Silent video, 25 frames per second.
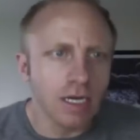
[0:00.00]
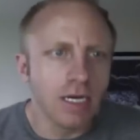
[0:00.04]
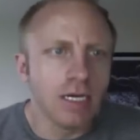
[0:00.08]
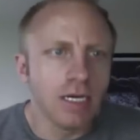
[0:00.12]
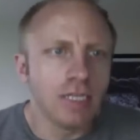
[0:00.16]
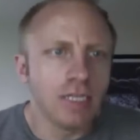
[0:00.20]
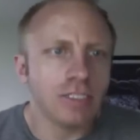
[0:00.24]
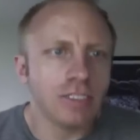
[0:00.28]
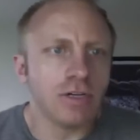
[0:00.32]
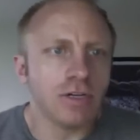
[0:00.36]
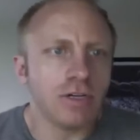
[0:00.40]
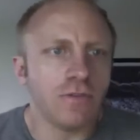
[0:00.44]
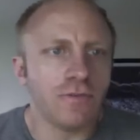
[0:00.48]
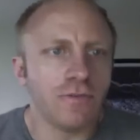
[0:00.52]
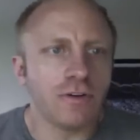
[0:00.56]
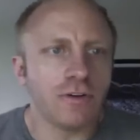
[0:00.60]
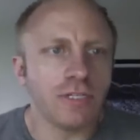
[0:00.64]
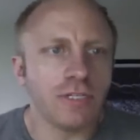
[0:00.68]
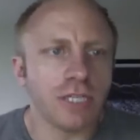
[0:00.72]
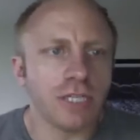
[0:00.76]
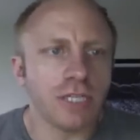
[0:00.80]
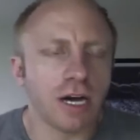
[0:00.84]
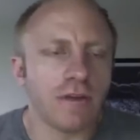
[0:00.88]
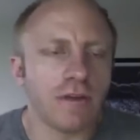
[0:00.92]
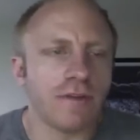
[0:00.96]
So first
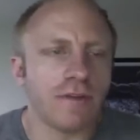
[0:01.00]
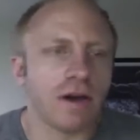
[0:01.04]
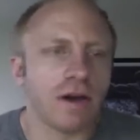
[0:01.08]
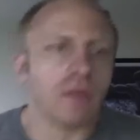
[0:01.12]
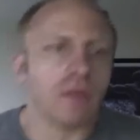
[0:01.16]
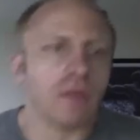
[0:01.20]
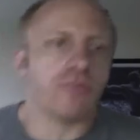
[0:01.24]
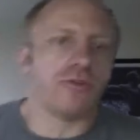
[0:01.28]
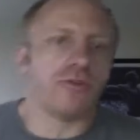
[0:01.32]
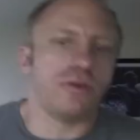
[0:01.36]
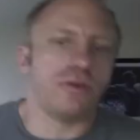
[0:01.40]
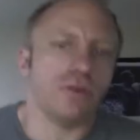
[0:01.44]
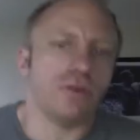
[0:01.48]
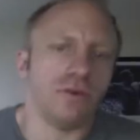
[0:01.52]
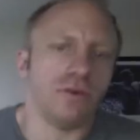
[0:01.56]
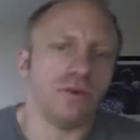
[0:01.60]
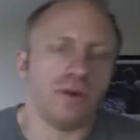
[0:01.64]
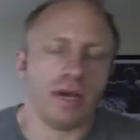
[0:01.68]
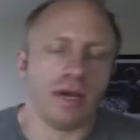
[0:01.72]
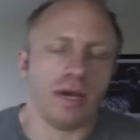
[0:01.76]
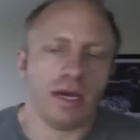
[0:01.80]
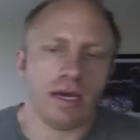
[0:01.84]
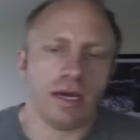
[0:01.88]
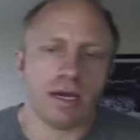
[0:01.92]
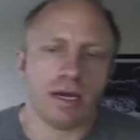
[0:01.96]
off, I'll throw
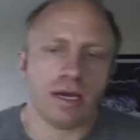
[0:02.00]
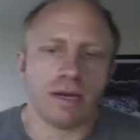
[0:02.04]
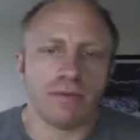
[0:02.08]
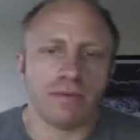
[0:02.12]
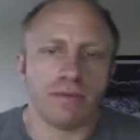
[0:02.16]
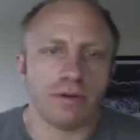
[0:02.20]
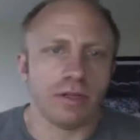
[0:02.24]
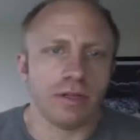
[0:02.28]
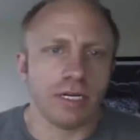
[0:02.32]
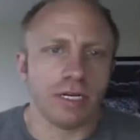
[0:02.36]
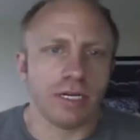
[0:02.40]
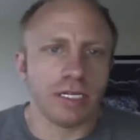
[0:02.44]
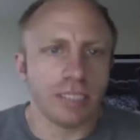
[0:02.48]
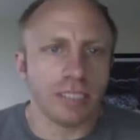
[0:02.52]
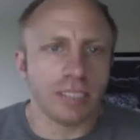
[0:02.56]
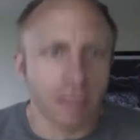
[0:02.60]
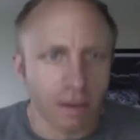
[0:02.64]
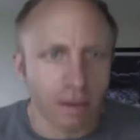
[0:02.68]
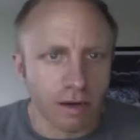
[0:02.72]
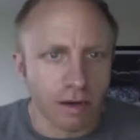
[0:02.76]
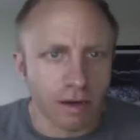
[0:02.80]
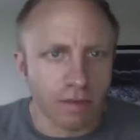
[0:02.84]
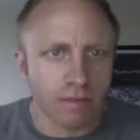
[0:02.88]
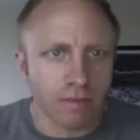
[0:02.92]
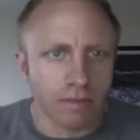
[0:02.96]
a couple links in
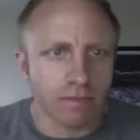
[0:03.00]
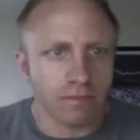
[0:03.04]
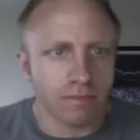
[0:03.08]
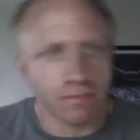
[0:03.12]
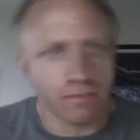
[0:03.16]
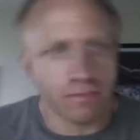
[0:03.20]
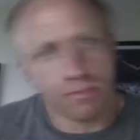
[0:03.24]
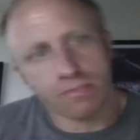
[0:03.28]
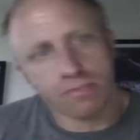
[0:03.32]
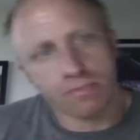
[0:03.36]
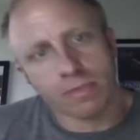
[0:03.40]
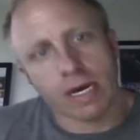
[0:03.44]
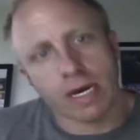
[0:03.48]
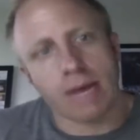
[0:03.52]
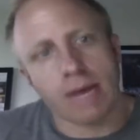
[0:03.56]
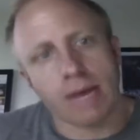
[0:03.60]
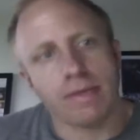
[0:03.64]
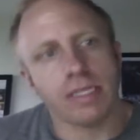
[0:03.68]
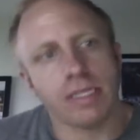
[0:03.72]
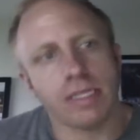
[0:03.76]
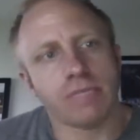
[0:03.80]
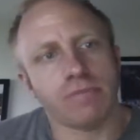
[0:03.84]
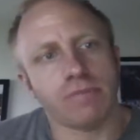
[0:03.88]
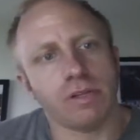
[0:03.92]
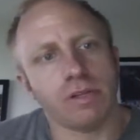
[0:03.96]
the
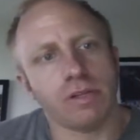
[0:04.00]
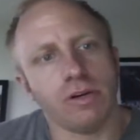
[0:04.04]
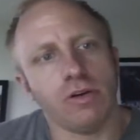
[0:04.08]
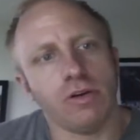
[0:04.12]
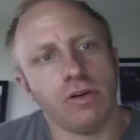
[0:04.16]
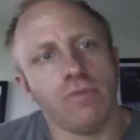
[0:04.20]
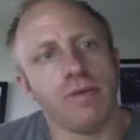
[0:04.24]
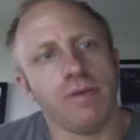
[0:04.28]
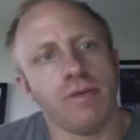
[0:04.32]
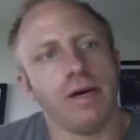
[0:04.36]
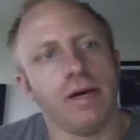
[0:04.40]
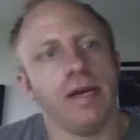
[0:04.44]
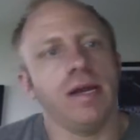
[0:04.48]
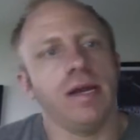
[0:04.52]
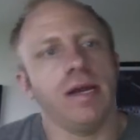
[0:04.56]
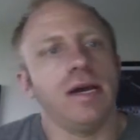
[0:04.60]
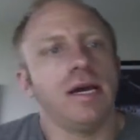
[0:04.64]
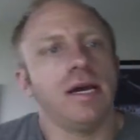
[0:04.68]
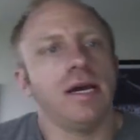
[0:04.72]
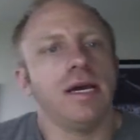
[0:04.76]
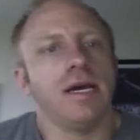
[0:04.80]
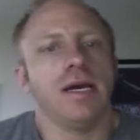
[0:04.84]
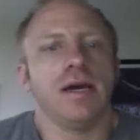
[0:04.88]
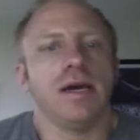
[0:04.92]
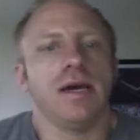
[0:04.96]
comments below, but
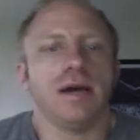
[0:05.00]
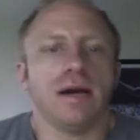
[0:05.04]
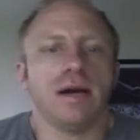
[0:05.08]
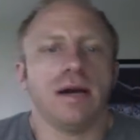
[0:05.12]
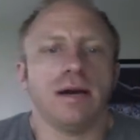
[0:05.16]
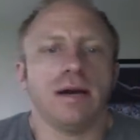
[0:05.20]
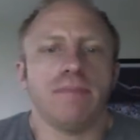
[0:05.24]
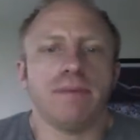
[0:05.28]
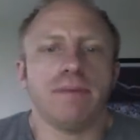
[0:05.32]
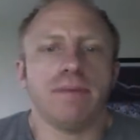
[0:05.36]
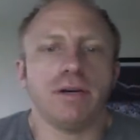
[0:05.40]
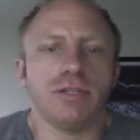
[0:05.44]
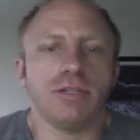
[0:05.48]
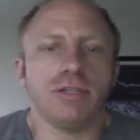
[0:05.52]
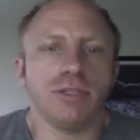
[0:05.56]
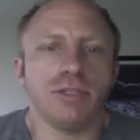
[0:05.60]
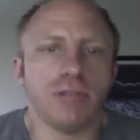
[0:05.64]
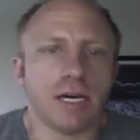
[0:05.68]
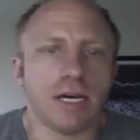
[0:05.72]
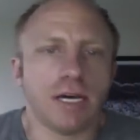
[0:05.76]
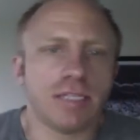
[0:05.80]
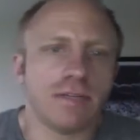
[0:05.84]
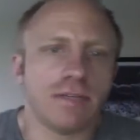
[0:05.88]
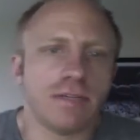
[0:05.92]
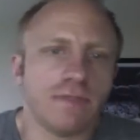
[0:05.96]
uh, Build
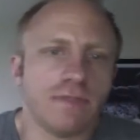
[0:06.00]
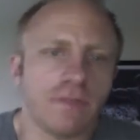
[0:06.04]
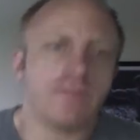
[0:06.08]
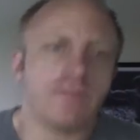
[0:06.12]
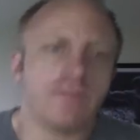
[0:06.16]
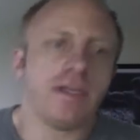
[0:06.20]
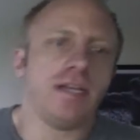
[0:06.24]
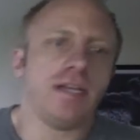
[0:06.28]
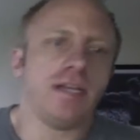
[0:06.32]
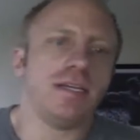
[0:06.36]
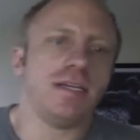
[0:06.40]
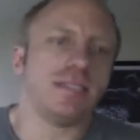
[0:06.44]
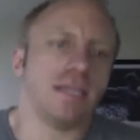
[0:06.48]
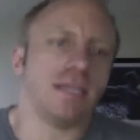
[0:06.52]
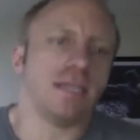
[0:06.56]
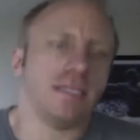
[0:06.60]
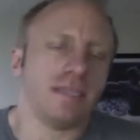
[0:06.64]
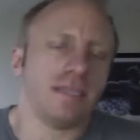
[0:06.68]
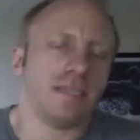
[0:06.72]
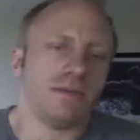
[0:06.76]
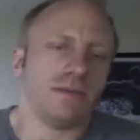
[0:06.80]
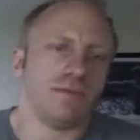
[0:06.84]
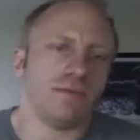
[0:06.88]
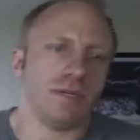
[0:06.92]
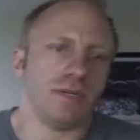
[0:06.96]
2015, as I
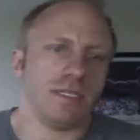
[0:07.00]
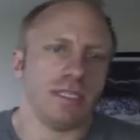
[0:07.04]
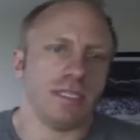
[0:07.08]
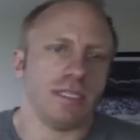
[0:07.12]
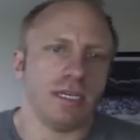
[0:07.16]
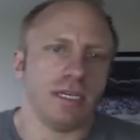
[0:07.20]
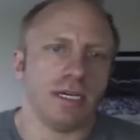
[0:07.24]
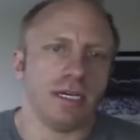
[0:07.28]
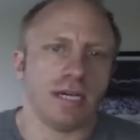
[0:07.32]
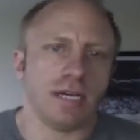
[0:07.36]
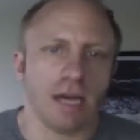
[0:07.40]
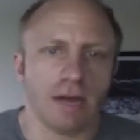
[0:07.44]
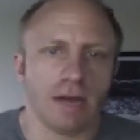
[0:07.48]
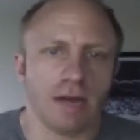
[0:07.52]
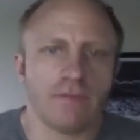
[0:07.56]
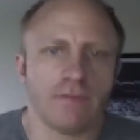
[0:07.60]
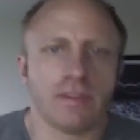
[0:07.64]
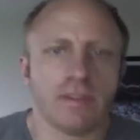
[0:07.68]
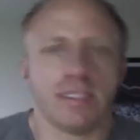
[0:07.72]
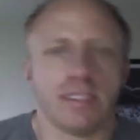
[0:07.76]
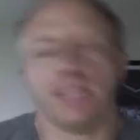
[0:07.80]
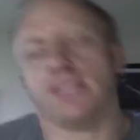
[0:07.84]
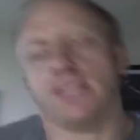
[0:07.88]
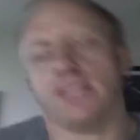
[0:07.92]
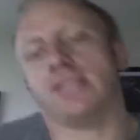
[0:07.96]
said, was the conference
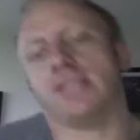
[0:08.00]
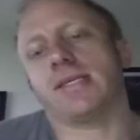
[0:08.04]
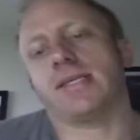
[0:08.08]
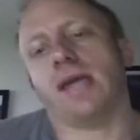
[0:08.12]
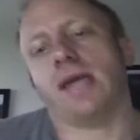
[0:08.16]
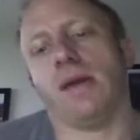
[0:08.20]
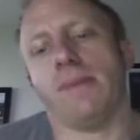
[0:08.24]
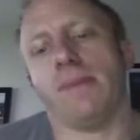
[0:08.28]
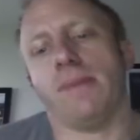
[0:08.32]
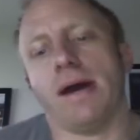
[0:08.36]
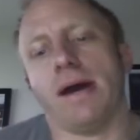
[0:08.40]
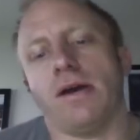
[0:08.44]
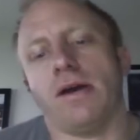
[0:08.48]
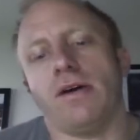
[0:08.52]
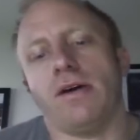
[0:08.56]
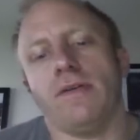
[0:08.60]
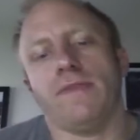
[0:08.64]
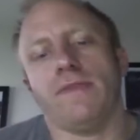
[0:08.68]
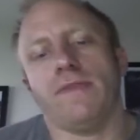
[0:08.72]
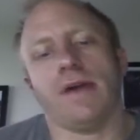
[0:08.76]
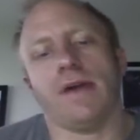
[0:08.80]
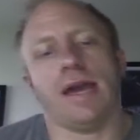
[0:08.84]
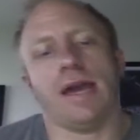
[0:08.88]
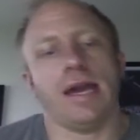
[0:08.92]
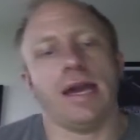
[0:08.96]
that this came out of,
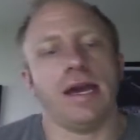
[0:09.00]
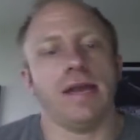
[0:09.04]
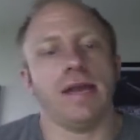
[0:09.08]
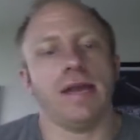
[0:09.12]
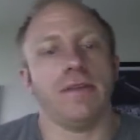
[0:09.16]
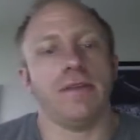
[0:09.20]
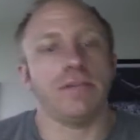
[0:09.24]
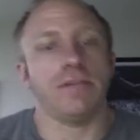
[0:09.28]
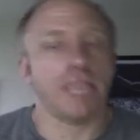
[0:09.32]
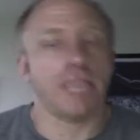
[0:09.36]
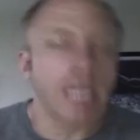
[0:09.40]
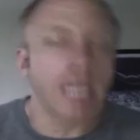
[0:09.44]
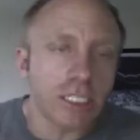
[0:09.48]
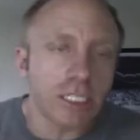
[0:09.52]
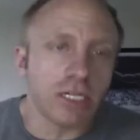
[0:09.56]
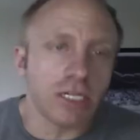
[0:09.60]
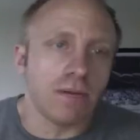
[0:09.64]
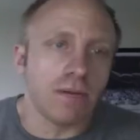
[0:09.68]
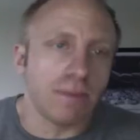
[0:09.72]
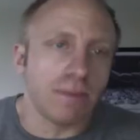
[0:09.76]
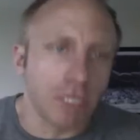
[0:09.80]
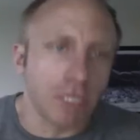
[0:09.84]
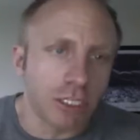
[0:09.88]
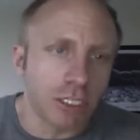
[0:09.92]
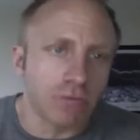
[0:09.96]
and there's actually a
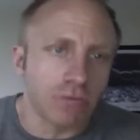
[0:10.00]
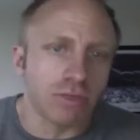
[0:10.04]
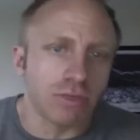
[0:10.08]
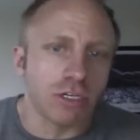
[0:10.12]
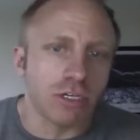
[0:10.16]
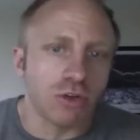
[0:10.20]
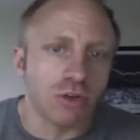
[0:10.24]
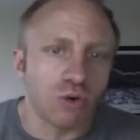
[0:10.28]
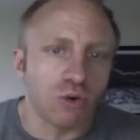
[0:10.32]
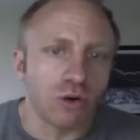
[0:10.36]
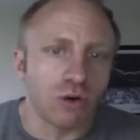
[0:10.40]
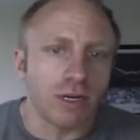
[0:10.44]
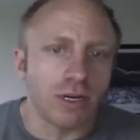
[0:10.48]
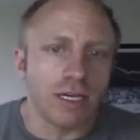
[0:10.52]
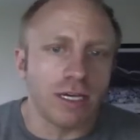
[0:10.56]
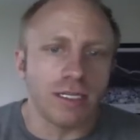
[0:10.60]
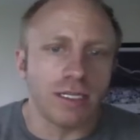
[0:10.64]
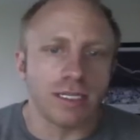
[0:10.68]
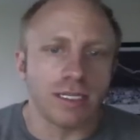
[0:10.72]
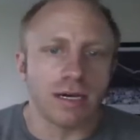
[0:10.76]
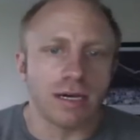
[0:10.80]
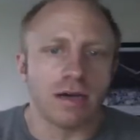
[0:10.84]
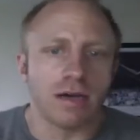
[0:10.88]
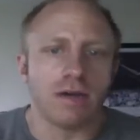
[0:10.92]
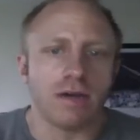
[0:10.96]
bunch of recordings
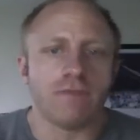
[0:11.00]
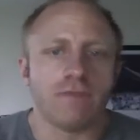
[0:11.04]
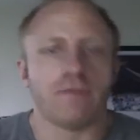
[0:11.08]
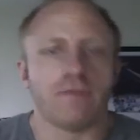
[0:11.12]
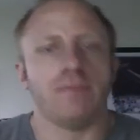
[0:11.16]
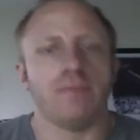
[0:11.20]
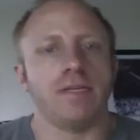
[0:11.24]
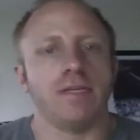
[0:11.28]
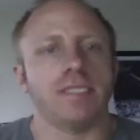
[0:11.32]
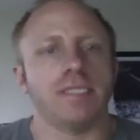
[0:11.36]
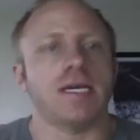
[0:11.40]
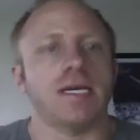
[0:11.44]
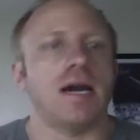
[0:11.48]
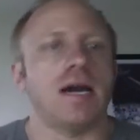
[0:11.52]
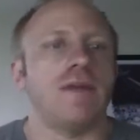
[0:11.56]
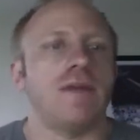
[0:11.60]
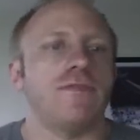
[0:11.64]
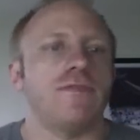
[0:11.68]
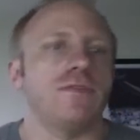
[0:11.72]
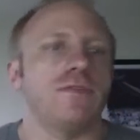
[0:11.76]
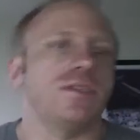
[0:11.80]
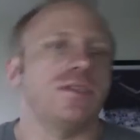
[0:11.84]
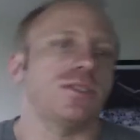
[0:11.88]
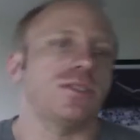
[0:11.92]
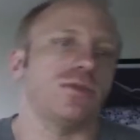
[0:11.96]
uh, from this
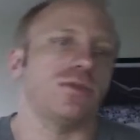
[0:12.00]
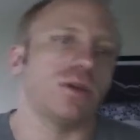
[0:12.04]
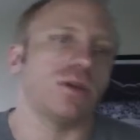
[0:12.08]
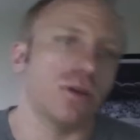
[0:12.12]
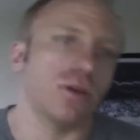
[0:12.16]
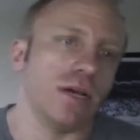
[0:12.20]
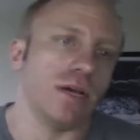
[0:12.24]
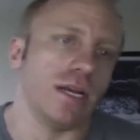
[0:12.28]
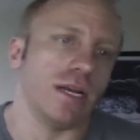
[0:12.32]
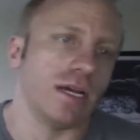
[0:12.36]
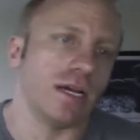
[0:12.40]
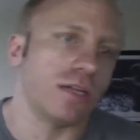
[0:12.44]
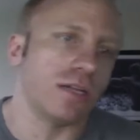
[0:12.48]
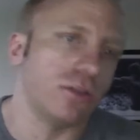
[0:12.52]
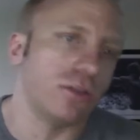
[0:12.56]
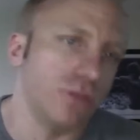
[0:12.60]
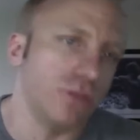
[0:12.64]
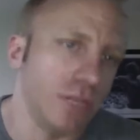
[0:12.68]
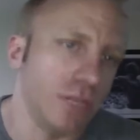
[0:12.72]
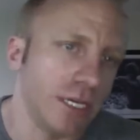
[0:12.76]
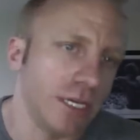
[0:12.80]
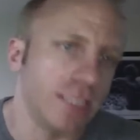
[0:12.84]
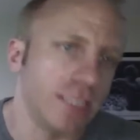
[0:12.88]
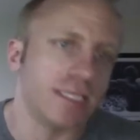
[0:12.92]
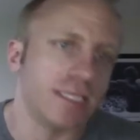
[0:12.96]
conference, so I'll go ahead and include
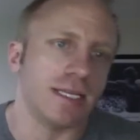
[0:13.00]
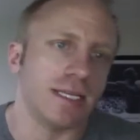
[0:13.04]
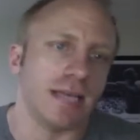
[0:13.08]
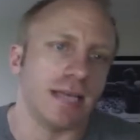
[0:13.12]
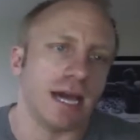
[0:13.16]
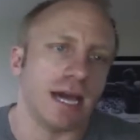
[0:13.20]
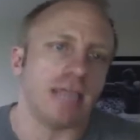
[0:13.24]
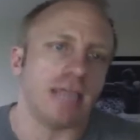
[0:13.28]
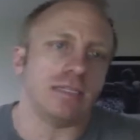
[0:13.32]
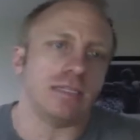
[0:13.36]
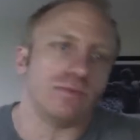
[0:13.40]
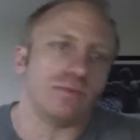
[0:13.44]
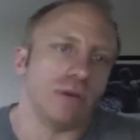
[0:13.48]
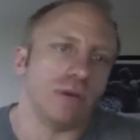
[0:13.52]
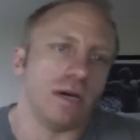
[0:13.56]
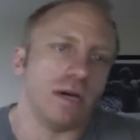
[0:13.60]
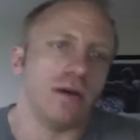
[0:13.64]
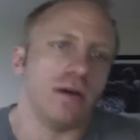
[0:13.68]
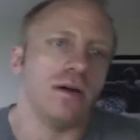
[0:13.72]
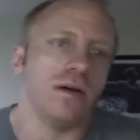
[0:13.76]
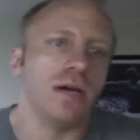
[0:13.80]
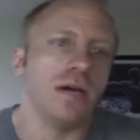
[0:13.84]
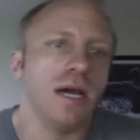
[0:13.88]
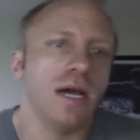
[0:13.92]
links to that as well.